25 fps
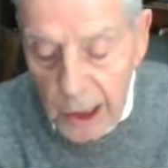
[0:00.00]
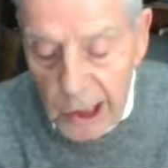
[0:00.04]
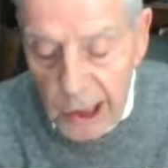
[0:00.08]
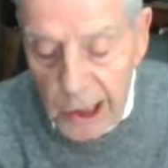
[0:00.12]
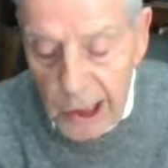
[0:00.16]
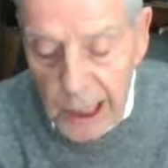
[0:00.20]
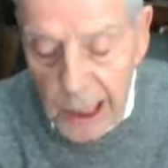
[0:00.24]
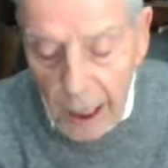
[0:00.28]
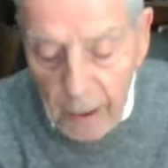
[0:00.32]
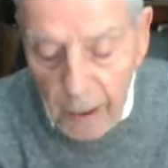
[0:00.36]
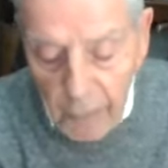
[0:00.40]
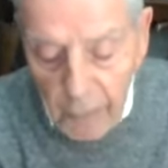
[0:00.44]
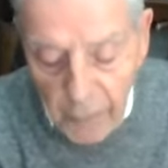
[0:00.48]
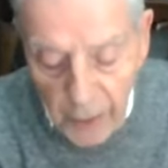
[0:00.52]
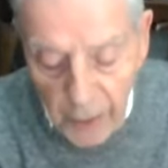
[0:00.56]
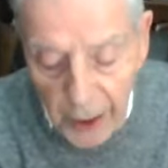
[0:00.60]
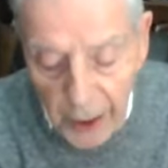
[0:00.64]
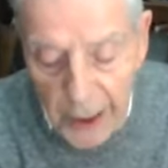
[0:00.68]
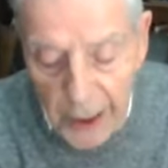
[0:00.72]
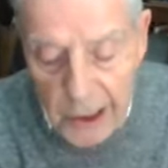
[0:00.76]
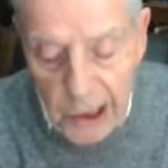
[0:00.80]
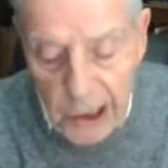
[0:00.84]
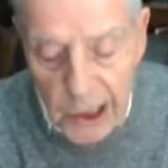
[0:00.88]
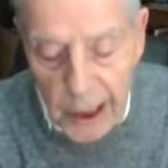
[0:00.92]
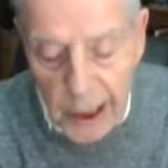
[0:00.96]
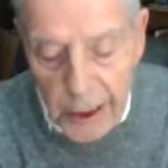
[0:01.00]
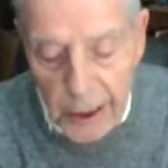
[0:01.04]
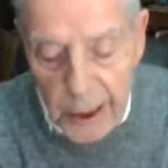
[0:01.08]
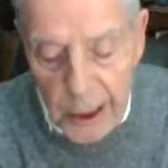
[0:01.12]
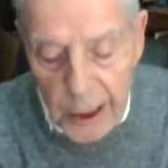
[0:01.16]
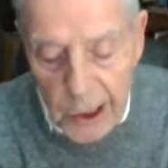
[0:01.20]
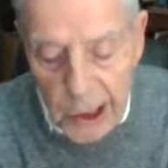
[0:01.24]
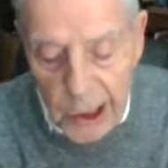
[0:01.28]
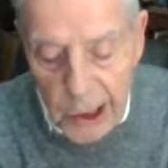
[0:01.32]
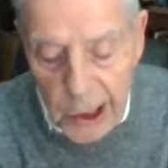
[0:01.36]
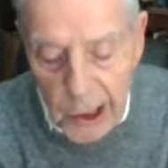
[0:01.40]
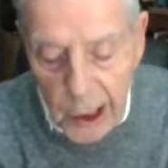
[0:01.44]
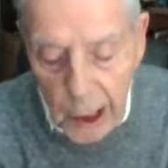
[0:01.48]
salvation
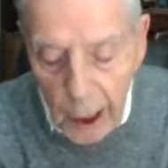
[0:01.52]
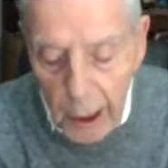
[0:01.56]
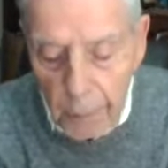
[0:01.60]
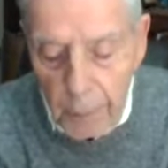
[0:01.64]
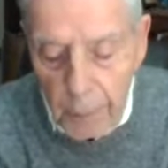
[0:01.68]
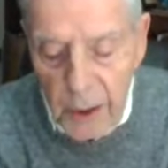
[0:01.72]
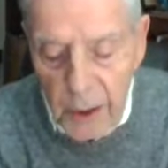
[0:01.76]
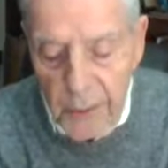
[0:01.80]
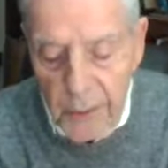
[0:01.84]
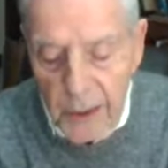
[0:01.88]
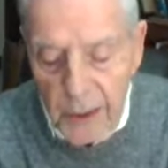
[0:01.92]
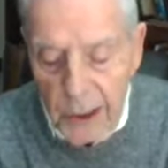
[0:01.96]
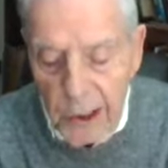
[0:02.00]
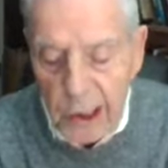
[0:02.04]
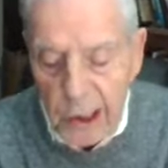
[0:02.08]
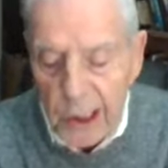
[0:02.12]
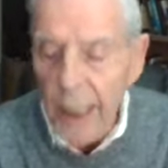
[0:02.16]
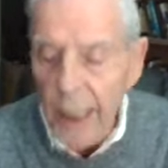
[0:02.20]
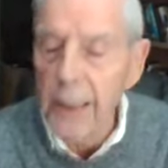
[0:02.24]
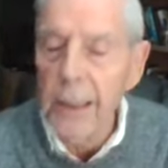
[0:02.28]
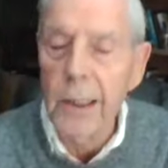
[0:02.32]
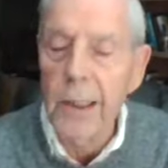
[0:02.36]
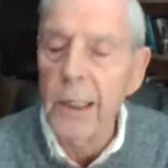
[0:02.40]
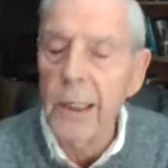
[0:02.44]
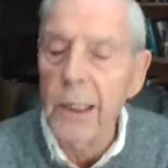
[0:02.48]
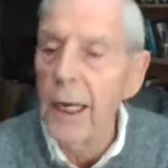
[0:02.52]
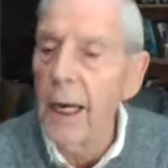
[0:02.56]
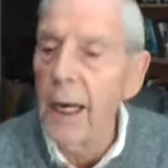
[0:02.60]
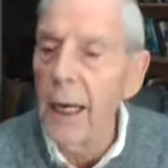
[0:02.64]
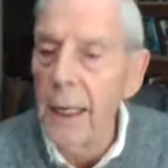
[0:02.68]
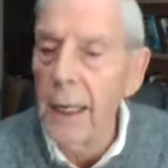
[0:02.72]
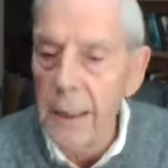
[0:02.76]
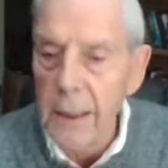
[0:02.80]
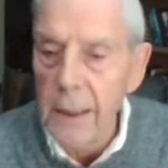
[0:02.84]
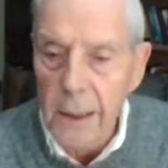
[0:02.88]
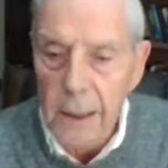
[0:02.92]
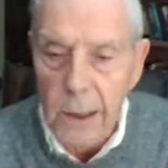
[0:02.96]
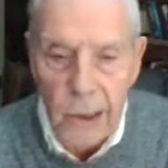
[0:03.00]
has come to the
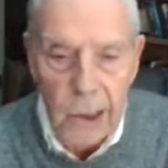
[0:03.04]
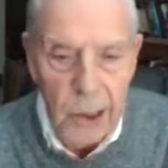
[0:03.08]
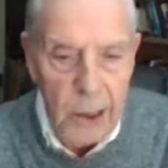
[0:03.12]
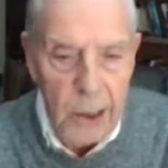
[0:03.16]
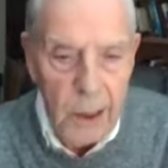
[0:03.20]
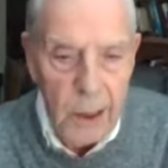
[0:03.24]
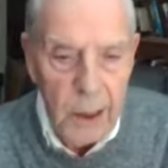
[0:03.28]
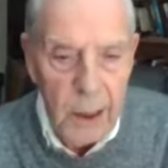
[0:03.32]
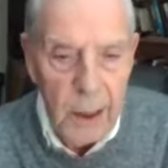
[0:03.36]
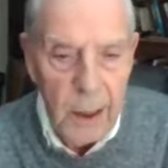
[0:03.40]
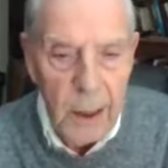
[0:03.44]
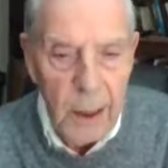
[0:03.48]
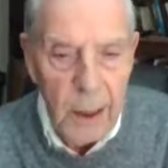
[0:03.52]
Gentiles.